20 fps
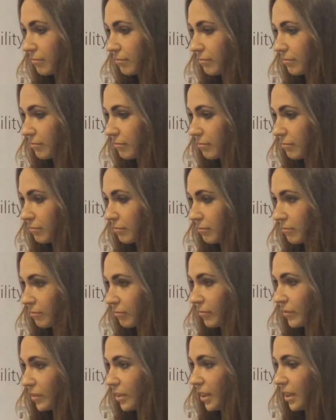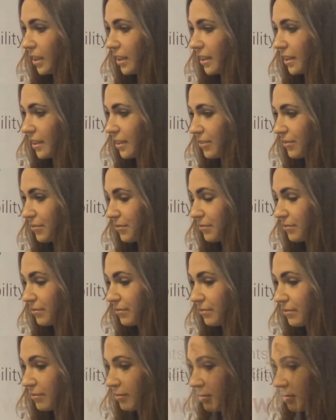
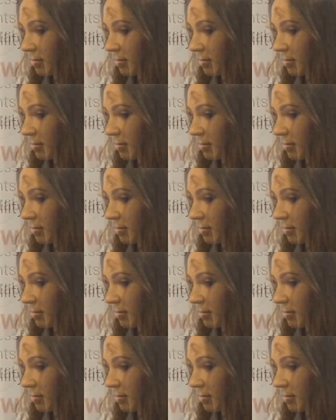No words are spoken by the person on screen.